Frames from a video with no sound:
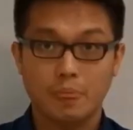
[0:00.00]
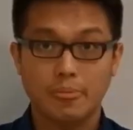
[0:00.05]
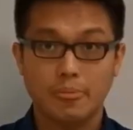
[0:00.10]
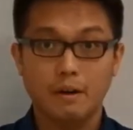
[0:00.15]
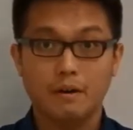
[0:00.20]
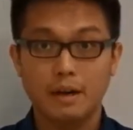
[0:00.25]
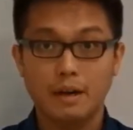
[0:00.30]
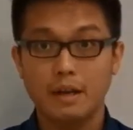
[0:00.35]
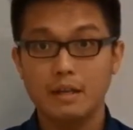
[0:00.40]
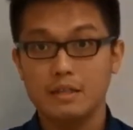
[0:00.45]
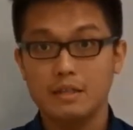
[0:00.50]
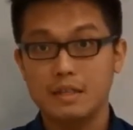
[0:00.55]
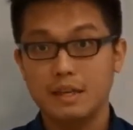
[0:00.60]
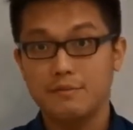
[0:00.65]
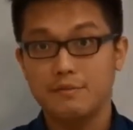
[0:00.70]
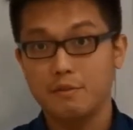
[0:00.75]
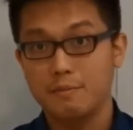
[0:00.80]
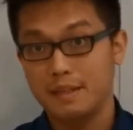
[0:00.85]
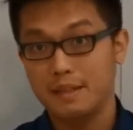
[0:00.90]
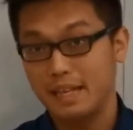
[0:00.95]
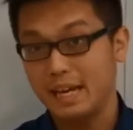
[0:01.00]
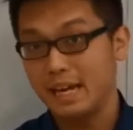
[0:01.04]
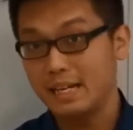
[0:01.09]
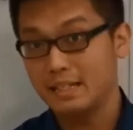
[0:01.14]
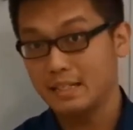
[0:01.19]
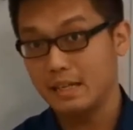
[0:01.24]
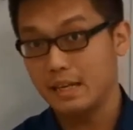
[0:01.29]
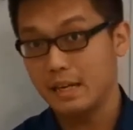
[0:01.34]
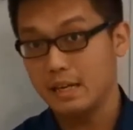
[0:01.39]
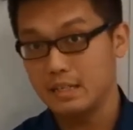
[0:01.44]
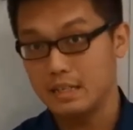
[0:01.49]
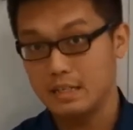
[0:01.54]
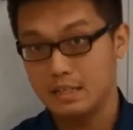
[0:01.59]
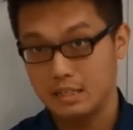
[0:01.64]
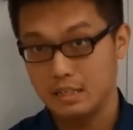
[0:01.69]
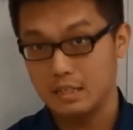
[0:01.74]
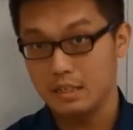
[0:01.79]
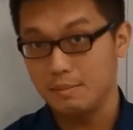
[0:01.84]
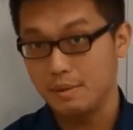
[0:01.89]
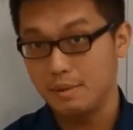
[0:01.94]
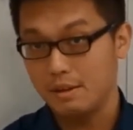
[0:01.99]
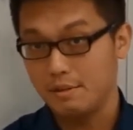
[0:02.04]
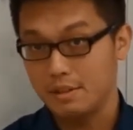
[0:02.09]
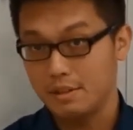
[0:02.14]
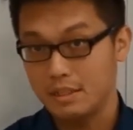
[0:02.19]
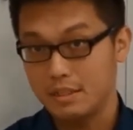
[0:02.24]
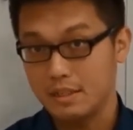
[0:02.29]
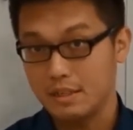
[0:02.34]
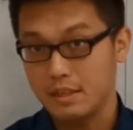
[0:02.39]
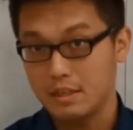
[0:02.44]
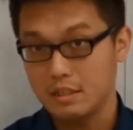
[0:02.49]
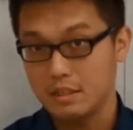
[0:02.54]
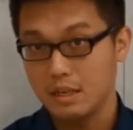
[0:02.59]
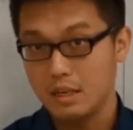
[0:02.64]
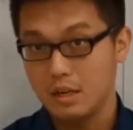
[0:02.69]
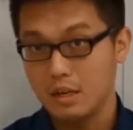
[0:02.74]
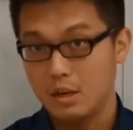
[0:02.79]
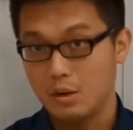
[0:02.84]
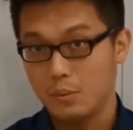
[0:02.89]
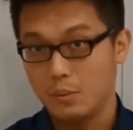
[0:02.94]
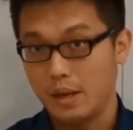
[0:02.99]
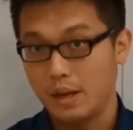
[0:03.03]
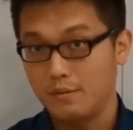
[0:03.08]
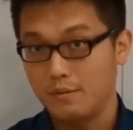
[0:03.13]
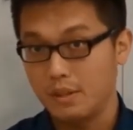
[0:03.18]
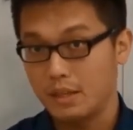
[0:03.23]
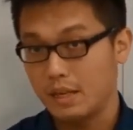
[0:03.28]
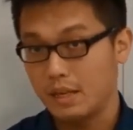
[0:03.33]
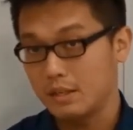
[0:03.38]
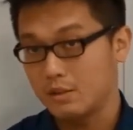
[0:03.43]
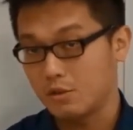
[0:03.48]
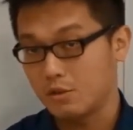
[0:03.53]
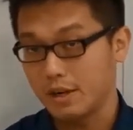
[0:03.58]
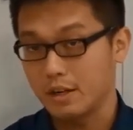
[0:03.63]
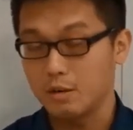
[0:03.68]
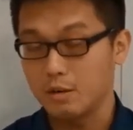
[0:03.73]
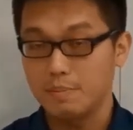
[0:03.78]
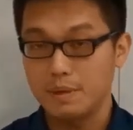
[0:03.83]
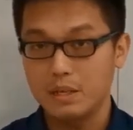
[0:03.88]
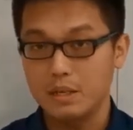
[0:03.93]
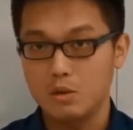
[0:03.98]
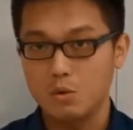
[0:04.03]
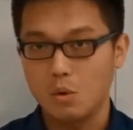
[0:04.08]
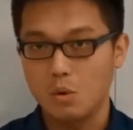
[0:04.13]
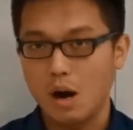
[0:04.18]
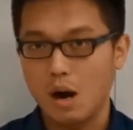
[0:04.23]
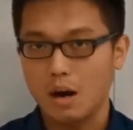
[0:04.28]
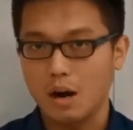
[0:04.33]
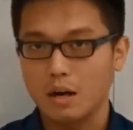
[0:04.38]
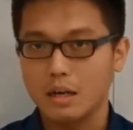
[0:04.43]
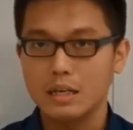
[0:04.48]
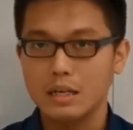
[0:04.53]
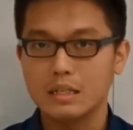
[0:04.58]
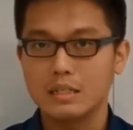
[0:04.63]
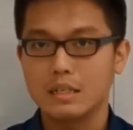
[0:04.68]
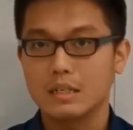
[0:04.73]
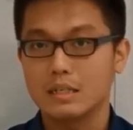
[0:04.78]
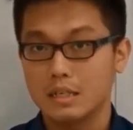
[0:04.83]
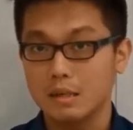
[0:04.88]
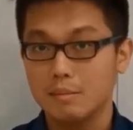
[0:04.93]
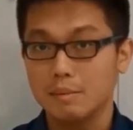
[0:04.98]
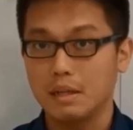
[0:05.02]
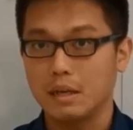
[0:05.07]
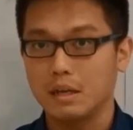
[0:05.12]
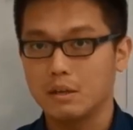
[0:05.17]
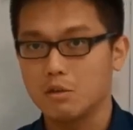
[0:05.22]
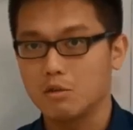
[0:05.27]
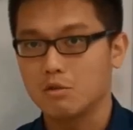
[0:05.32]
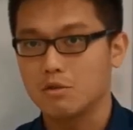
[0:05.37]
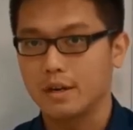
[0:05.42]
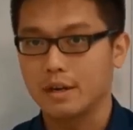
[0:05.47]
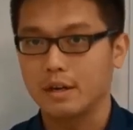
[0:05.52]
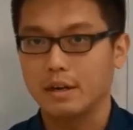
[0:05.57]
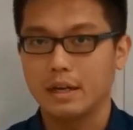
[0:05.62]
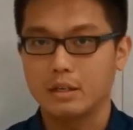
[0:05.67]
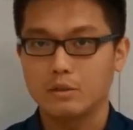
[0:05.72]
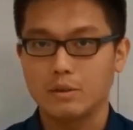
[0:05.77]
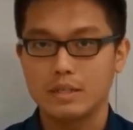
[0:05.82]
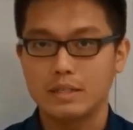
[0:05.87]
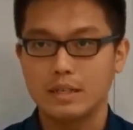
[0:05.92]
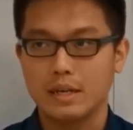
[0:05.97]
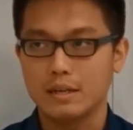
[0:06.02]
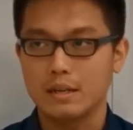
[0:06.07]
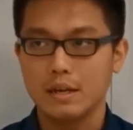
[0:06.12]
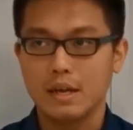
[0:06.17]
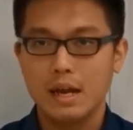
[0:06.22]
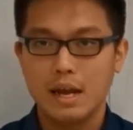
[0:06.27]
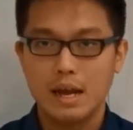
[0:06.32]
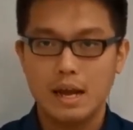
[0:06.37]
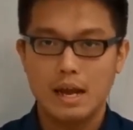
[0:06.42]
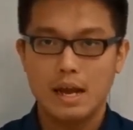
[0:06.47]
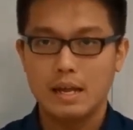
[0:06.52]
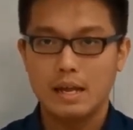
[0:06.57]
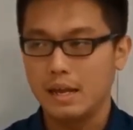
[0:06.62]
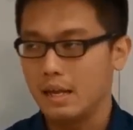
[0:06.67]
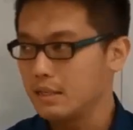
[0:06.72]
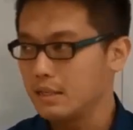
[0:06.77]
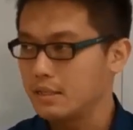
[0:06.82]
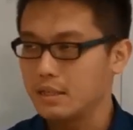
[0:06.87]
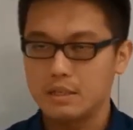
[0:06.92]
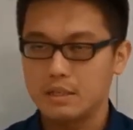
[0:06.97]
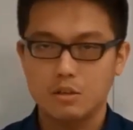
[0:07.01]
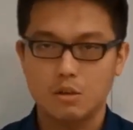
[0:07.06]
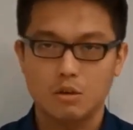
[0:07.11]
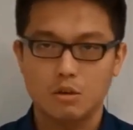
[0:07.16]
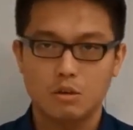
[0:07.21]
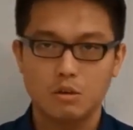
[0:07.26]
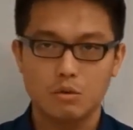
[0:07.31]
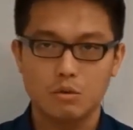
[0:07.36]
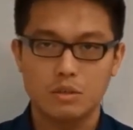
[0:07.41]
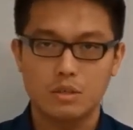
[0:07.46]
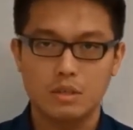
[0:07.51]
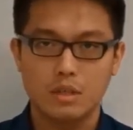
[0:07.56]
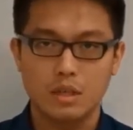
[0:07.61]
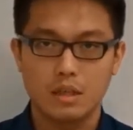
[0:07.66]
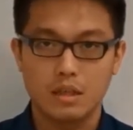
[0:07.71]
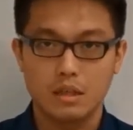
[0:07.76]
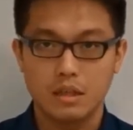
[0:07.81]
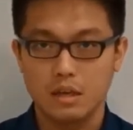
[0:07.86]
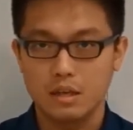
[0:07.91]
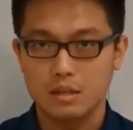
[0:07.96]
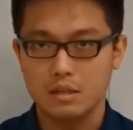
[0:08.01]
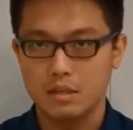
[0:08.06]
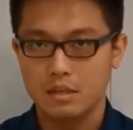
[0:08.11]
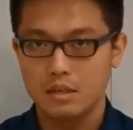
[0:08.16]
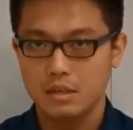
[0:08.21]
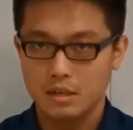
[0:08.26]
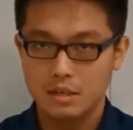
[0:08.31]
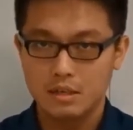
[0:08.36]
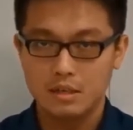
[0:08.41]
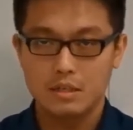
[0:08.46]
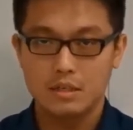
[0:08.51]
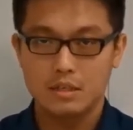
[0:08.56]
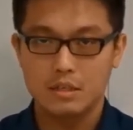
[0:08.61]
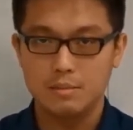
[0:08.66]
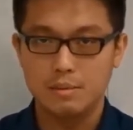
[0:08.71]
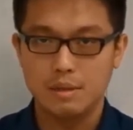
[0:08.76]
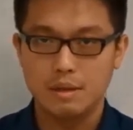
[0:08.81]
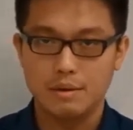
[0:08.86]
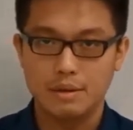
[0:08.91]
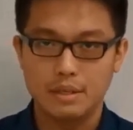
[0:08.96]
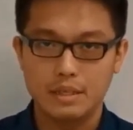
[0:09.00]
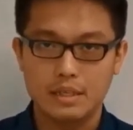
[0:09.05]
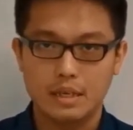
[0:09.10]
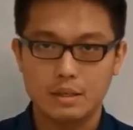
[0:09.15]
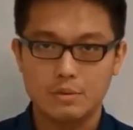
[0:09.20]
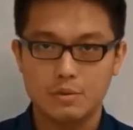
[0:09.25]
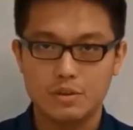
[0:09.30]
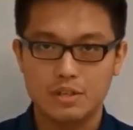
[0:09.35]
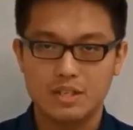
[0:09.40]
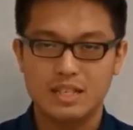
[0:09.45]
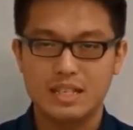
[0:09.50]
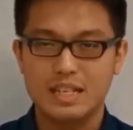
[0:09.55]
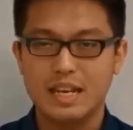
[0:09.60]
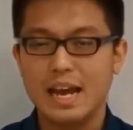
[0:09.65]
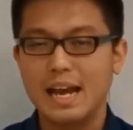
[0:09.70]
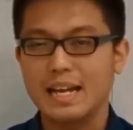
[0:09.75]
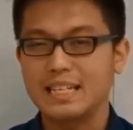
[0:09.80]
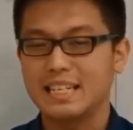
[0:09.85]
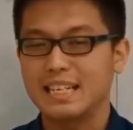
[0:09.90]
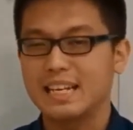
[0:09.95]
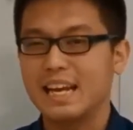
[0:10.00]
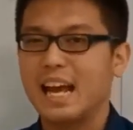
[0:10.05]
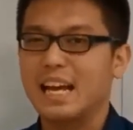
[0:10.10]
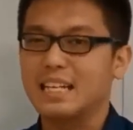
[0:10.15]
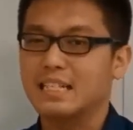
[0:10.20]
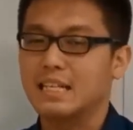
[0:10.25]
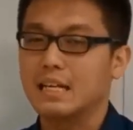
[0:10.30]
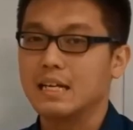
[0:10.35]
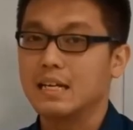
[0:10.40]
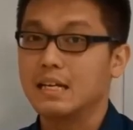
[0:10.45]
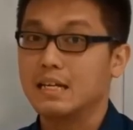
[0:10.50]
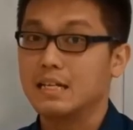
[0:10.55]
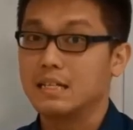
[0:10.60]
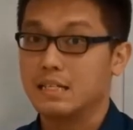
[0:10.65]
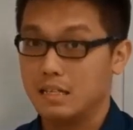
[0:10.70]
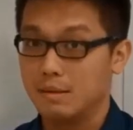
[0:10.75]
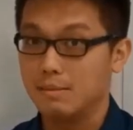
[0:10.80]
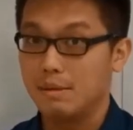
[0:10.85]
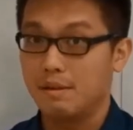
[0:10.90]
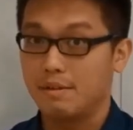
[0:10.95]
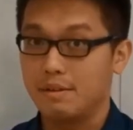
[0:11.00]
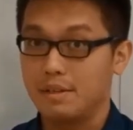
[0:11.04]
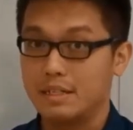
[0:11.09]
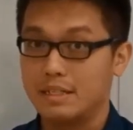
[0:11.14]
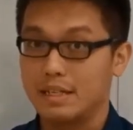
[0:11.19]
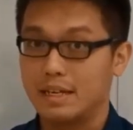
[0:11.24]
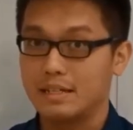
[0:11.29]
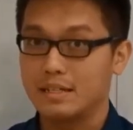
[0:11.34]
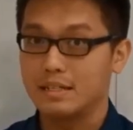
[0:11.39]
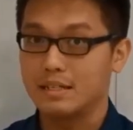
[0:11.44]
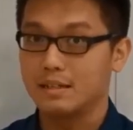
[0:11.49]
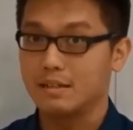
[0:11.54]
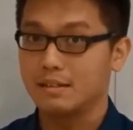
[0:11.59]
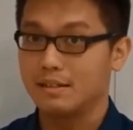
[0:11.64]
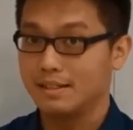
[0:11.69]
Alright, hence therefore by the SAS similarity test, we have it that triangle PQR is similar to triangle XYZ, and hence this concludes the third similarity test, which is the SAS similarity test.